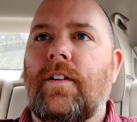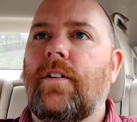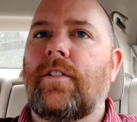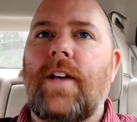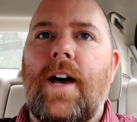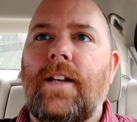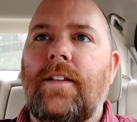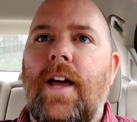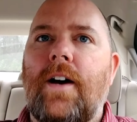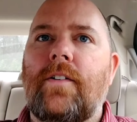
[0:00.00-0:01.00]
little tiny
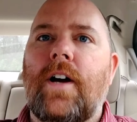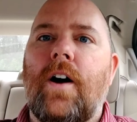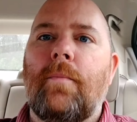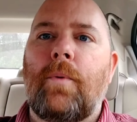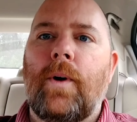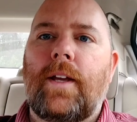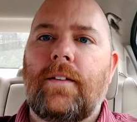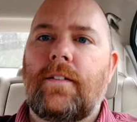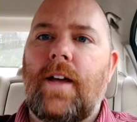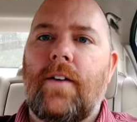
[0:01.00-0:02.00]
town called
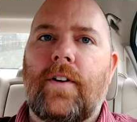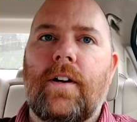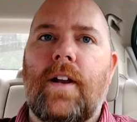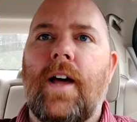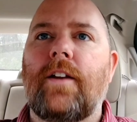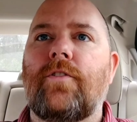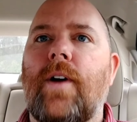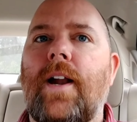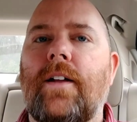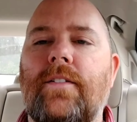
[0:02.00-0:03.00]
Boykin, South Carolina. It's
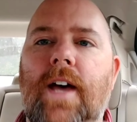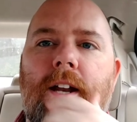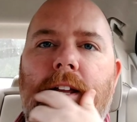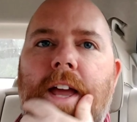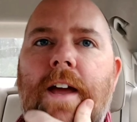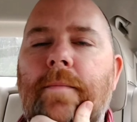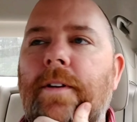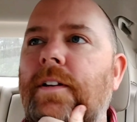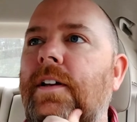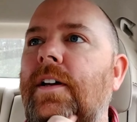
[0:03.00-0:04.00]
right outside of
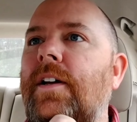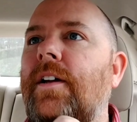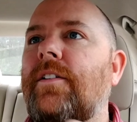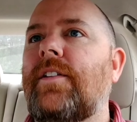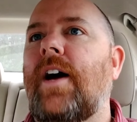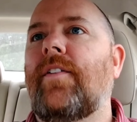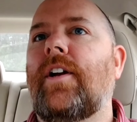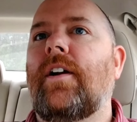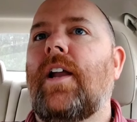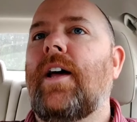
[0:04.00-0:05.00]
Camden, South
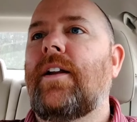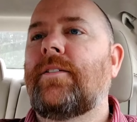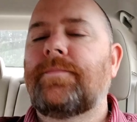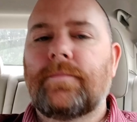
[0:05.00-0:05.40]
Carolina.